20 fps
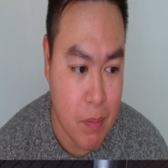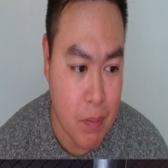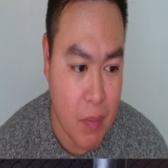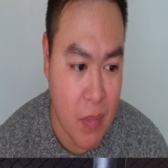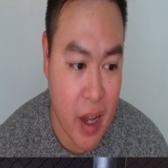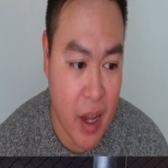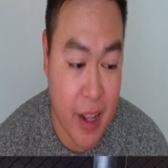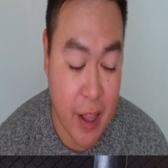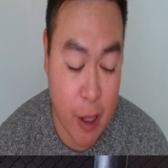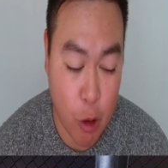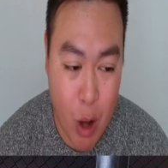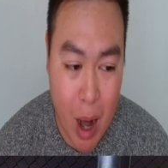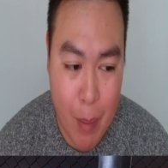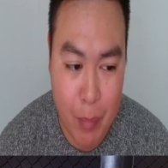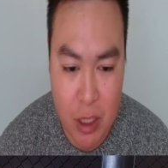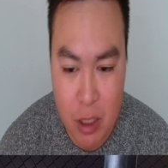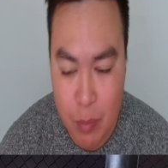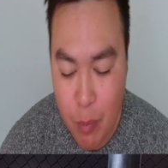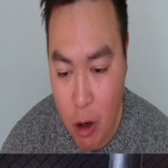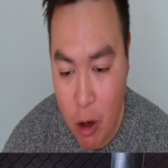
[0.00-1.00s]
and the
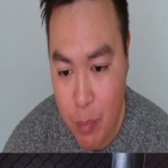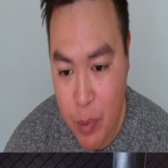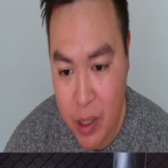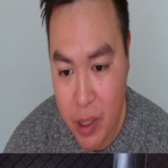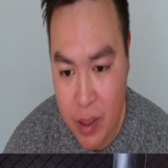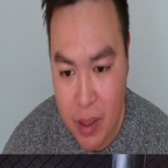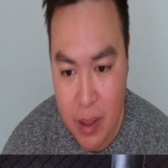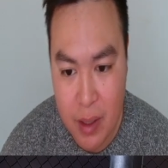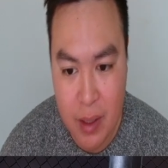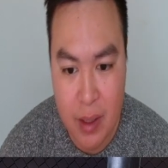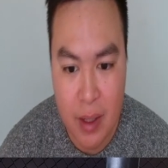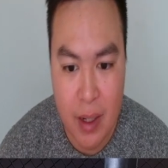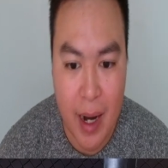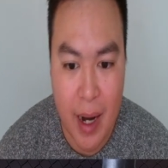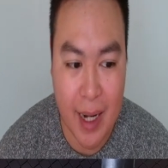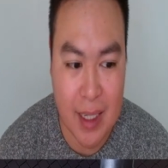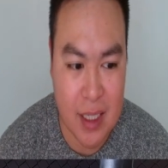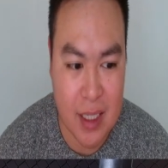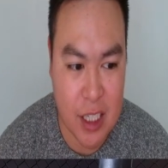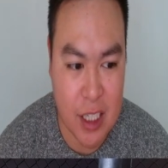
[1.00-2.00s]
grappling department.
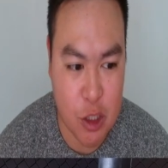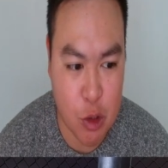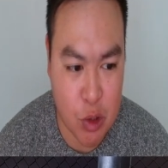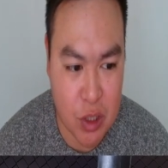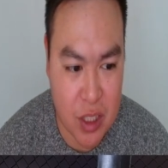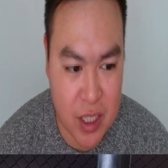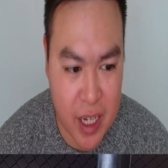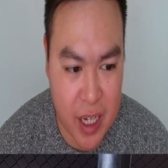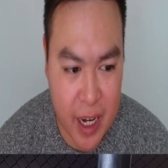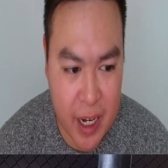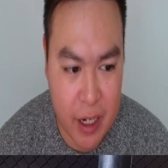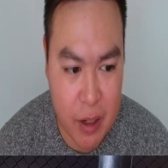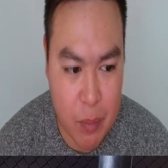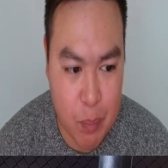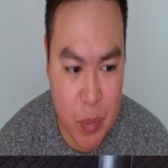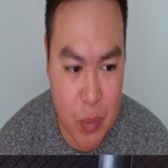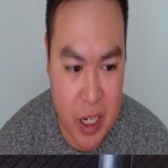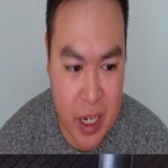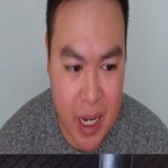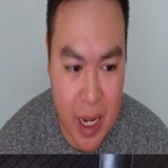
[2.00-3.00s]
I see Jousset
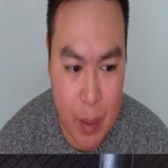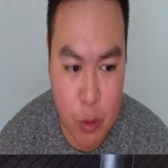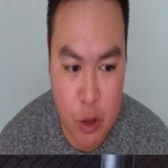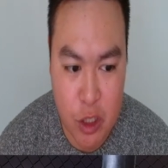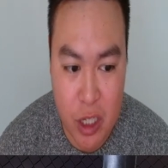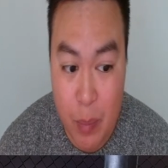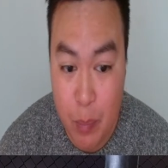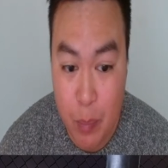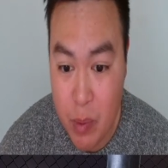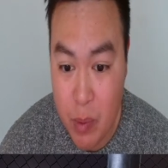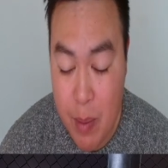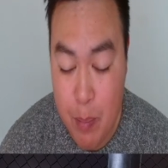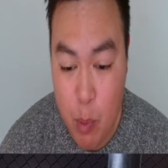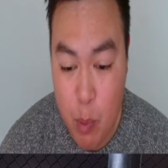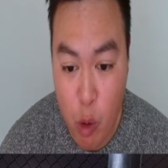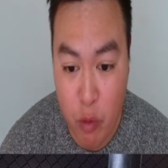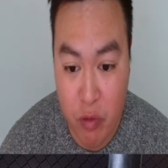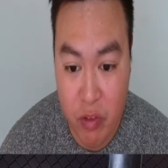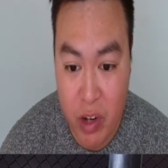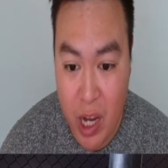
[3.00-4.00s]
being able to implement
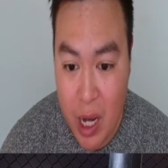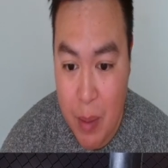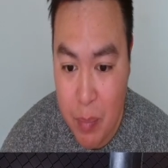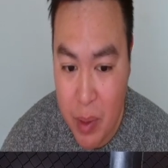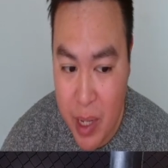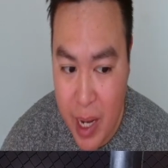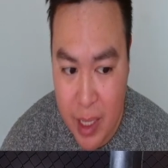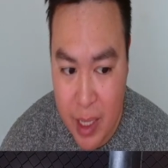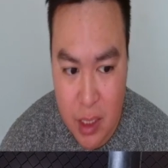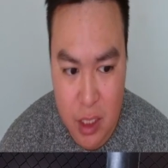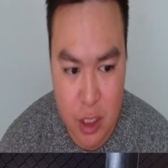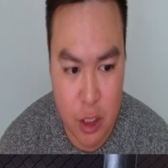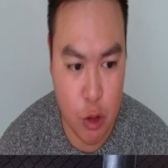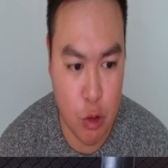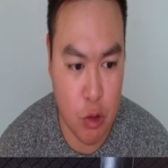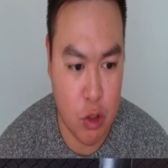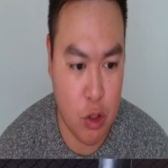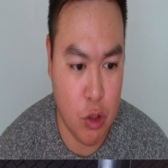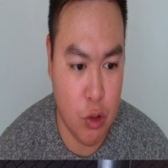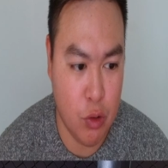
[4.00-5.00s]
both game plans due
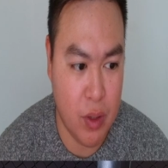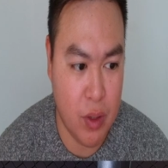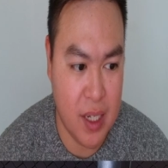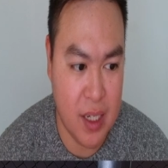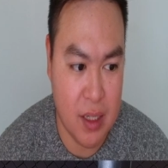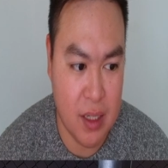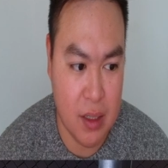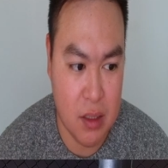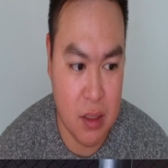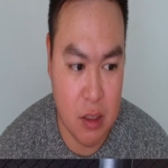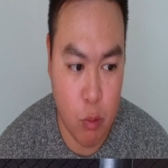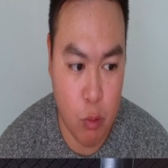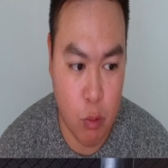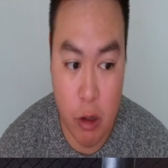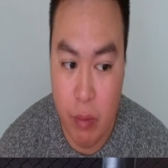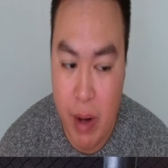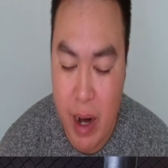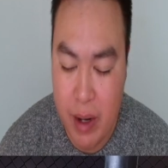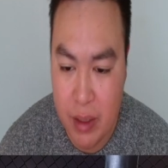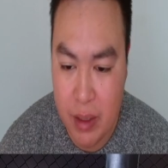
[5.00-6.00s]
to his
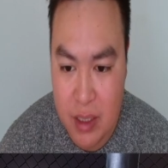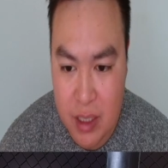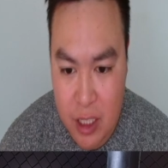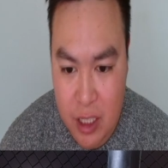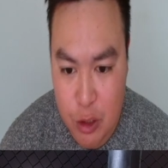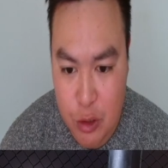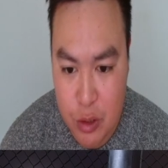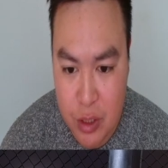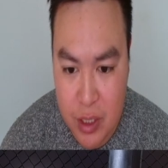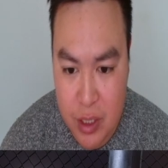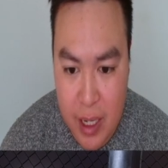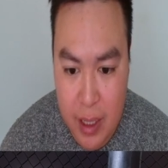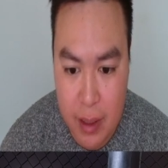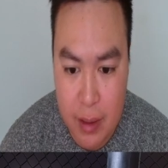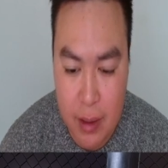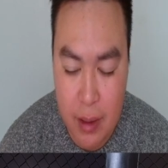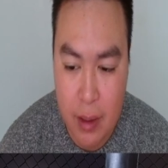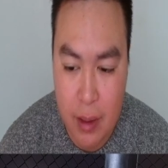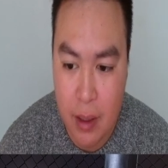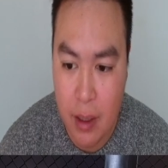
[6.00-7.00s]
well-rounded skill set.
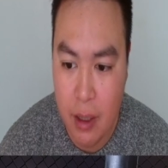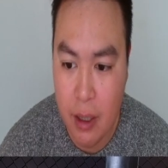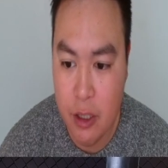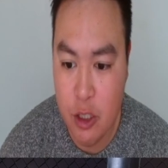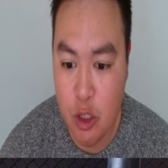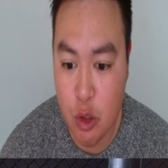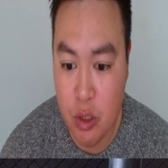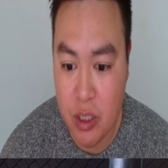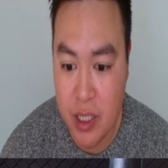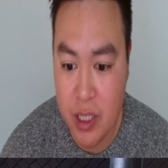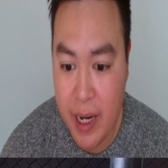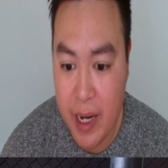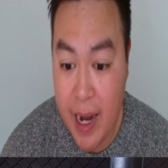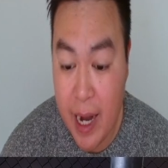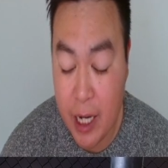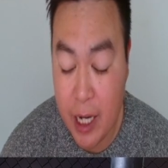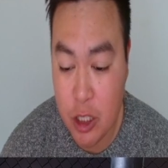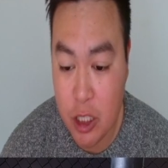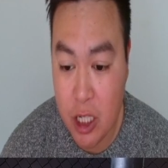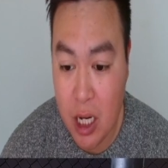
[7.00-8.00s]
Jousset
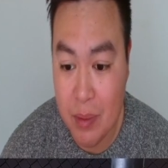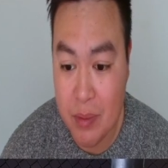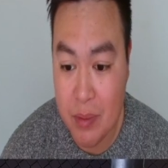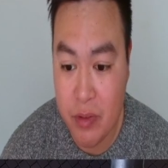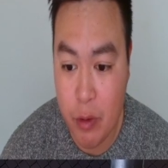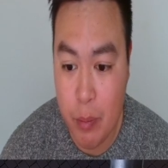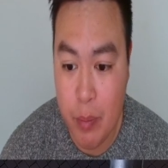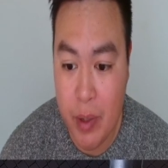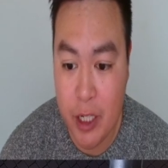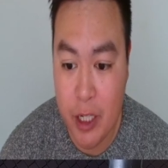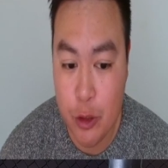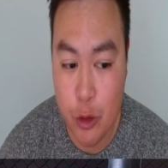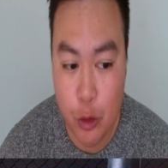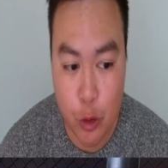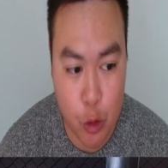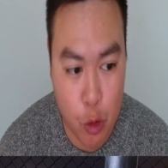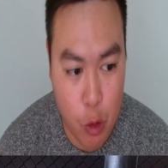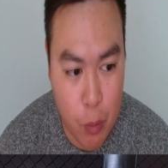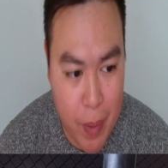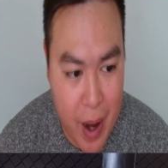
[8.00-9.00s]
actually comes from a
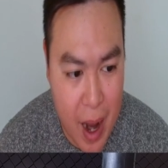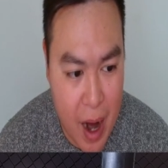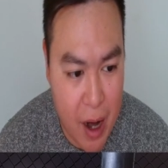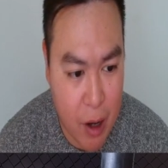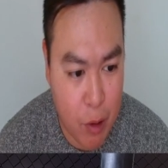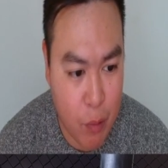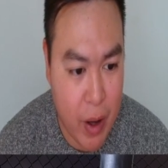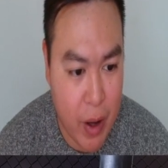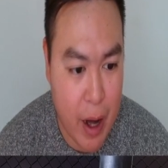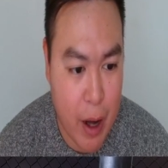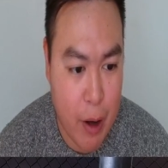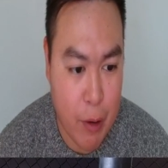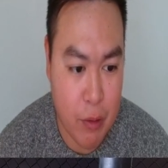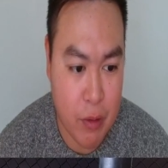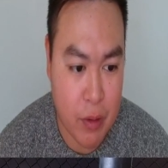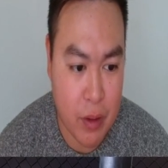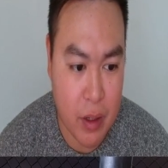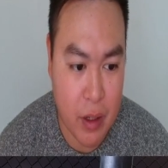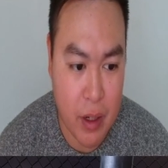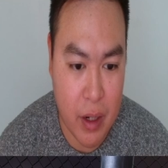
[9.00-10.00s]
judo
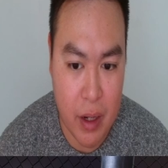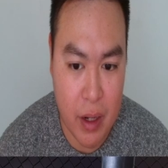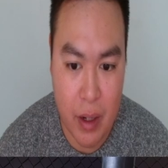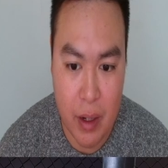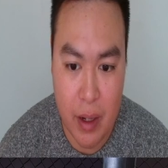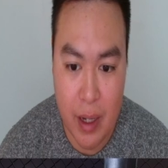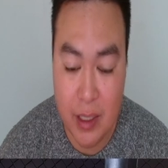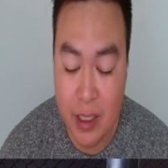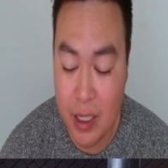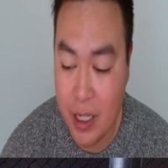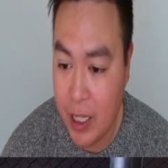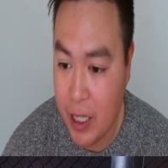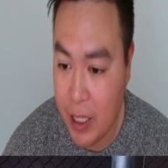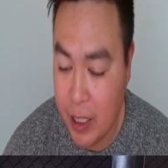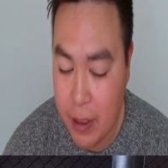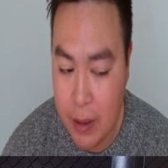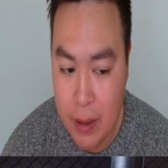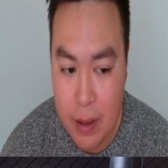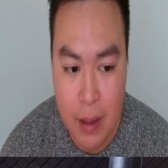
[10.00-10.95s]
background as a kid,